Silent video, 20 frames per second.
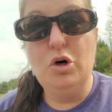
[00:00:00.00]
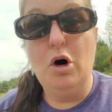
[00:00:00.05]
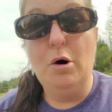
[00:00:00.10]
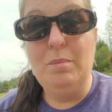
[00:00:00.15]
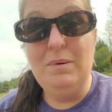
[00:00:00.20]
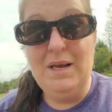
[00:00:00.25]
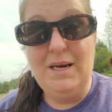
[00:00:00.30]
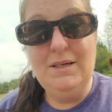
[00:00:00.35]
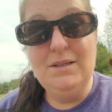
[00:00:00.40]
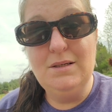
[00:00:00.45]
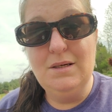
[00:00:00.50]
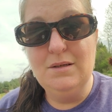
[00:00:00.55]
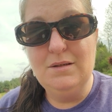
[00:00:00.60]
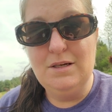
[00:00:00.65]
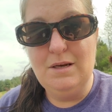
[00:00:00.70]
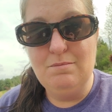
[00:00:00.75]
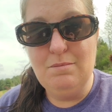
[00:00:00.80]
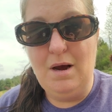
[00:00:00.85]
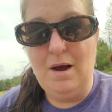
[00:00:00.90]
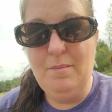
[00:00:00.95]
dark
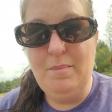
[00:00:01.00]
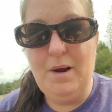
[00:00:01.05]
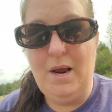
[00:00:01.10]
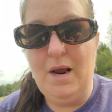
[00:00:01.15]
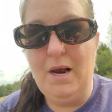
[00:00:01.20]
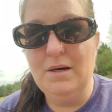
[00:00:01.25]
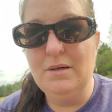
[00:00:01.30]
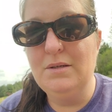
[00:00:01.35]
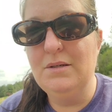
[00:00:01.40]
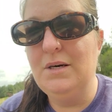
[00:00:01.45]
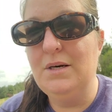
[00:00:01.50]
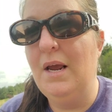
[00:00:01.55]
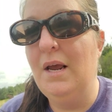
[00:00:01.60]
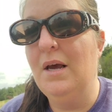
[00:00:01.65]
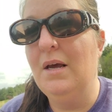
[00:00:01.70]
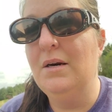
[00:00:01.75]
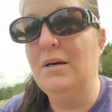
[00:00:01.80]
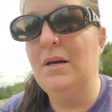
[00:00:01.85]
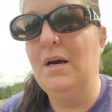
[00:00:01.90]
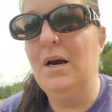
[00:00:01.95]
places in my past,
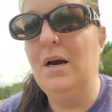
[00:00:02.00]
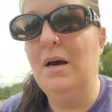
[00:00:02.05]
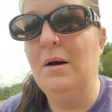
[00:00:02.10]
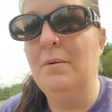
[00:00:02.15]
and